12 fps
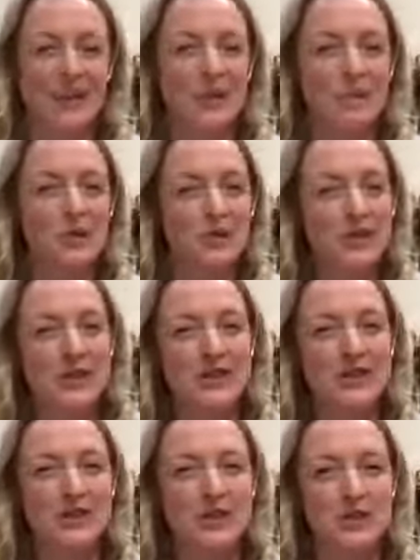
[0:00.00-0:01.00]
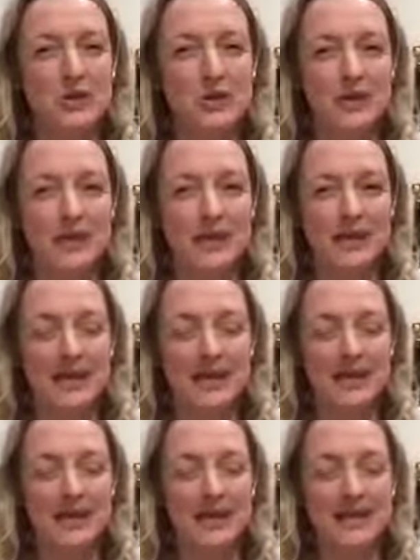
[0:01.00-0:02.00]
Moving into
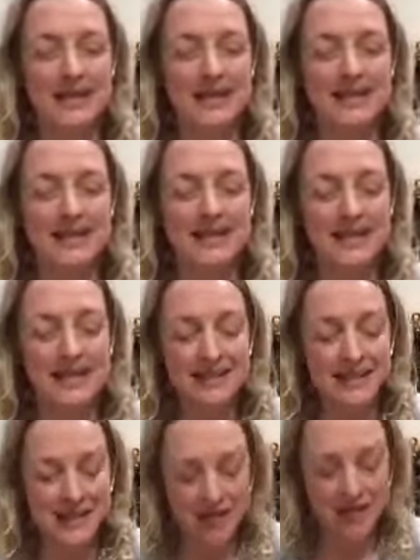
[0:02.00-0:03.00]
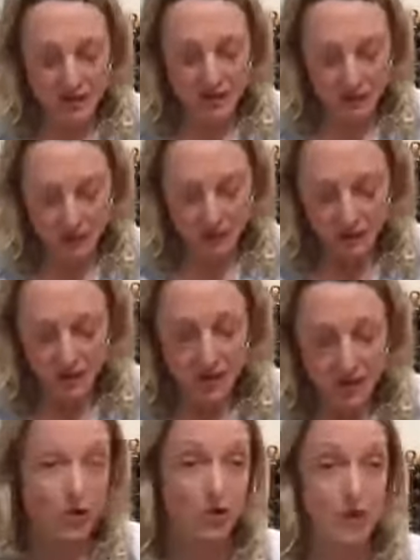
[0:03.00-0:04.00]
a seated side bend with 2 arm
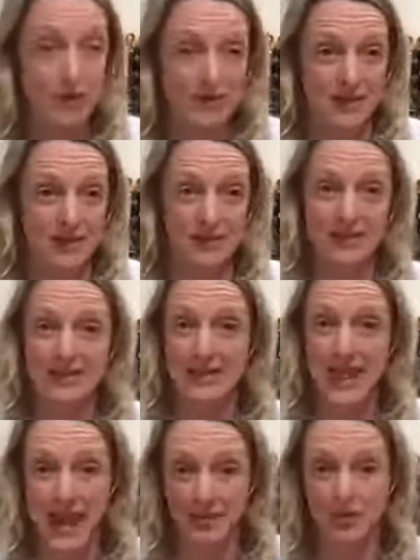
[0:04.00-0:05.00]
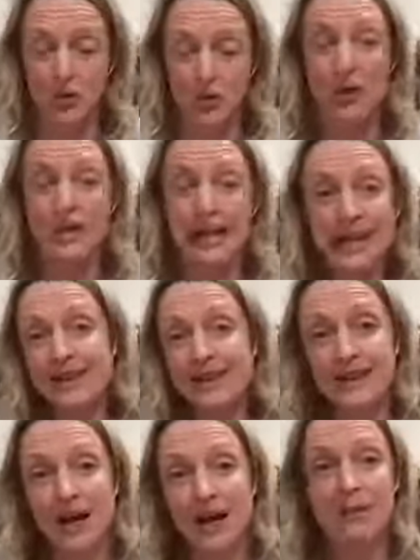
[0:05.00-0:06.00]
positions. Now, you can either come
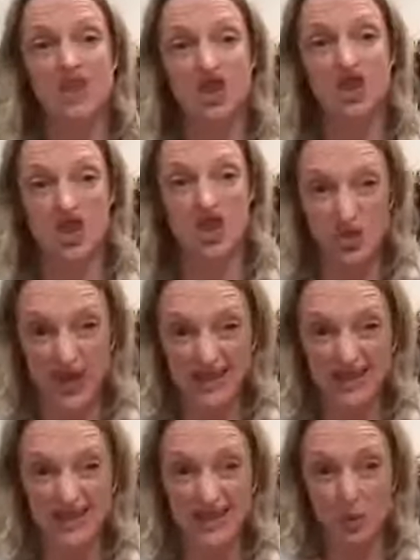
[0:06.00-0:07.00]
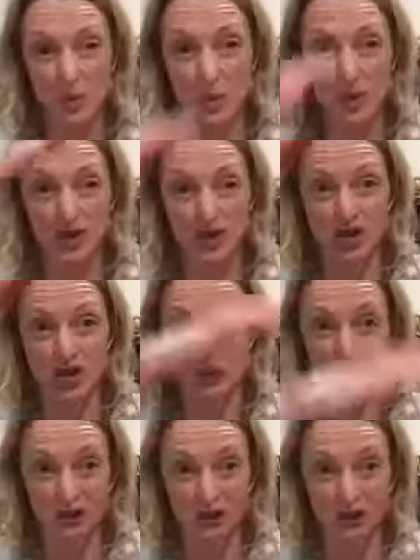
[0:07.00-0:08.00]
into shoelace, so 1 shin on
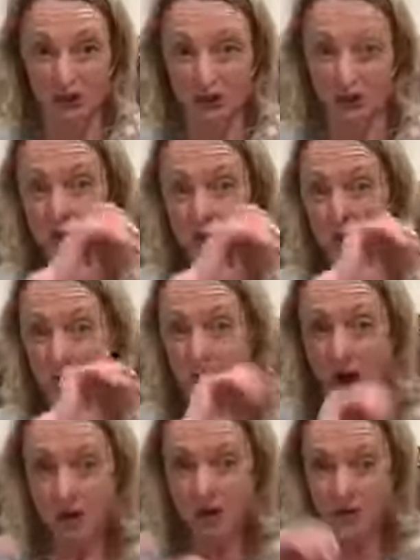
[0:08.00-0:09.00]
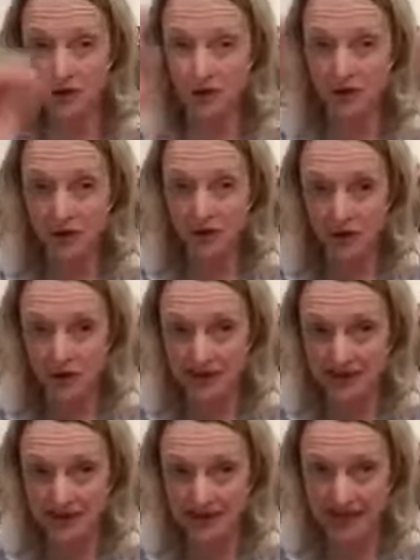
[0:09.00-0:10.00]
top. You could do half shoelace. You
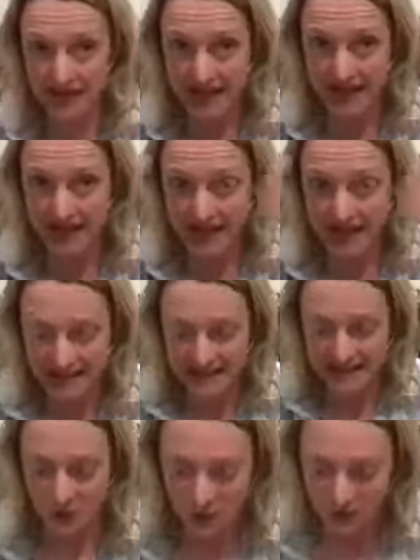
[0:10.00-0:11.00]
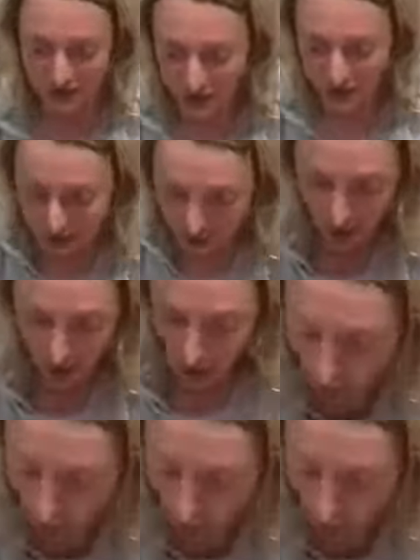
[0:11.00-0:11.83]
could stay in easy straddle. Or